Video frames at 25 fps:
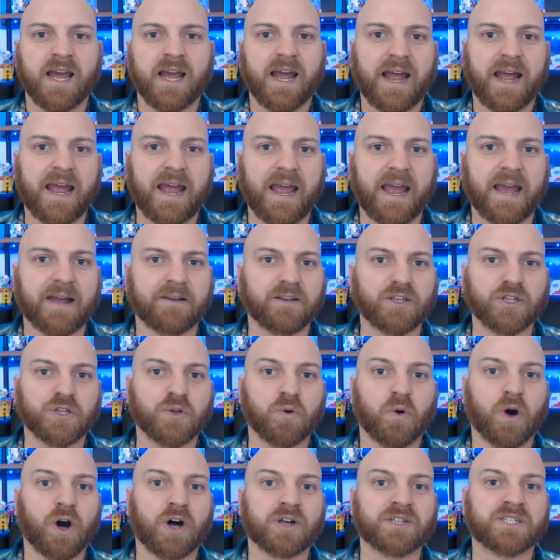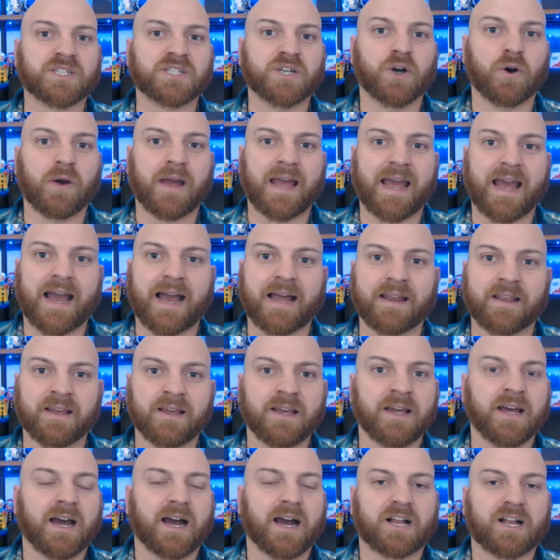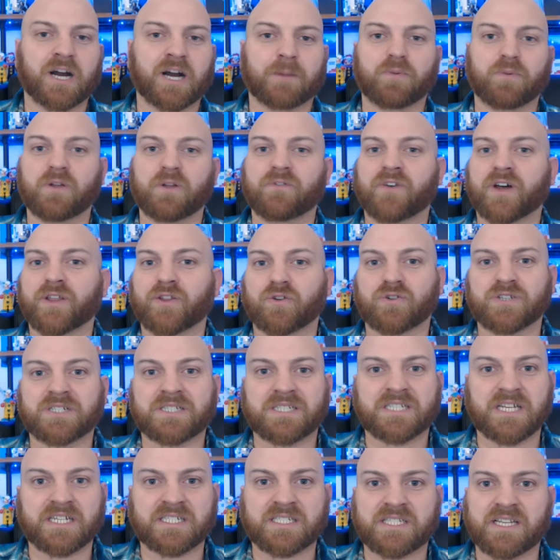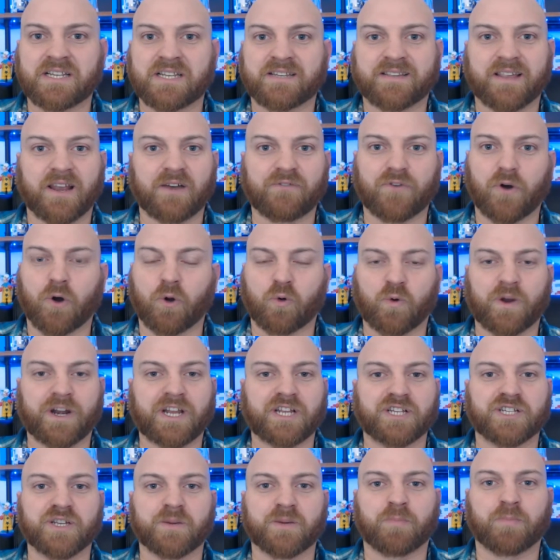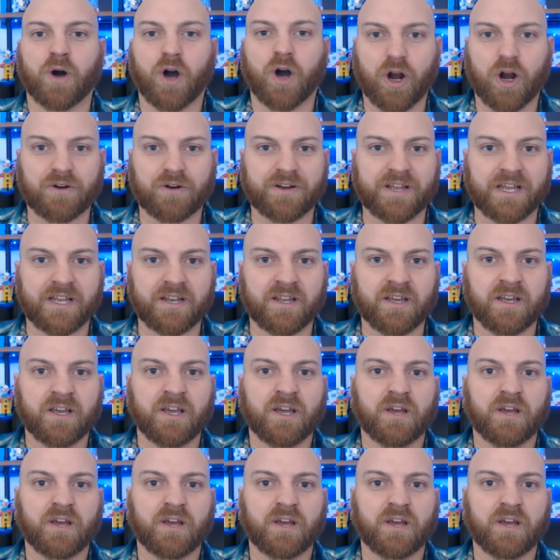And you also had a couple of other assistants that have already departed